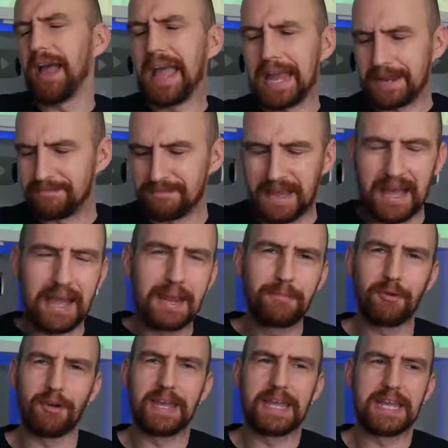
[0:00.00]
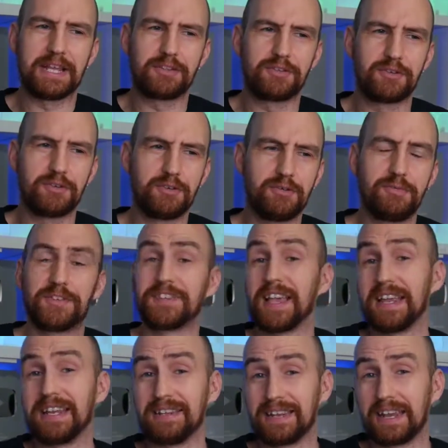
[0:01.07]
hey, I'm not here to set
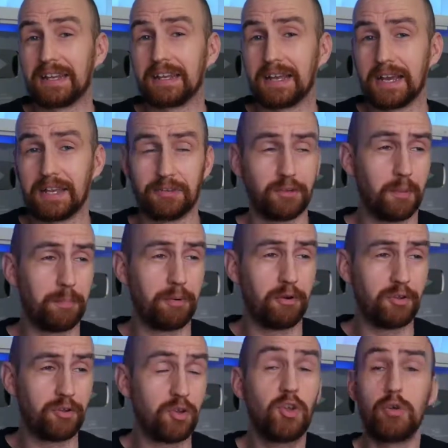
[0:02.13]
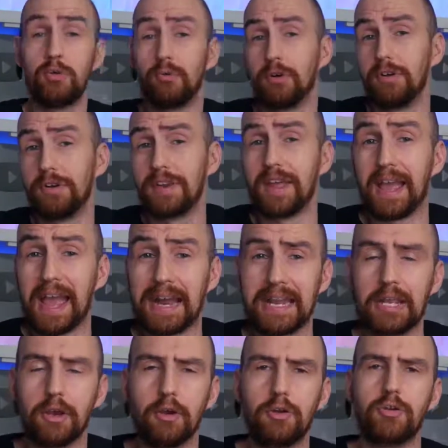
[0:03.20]
any deadlines or put you under
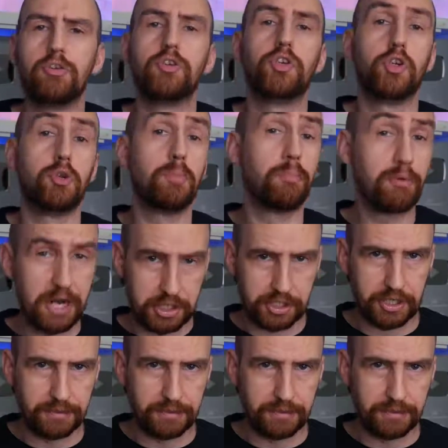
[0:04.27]
any undue pressure.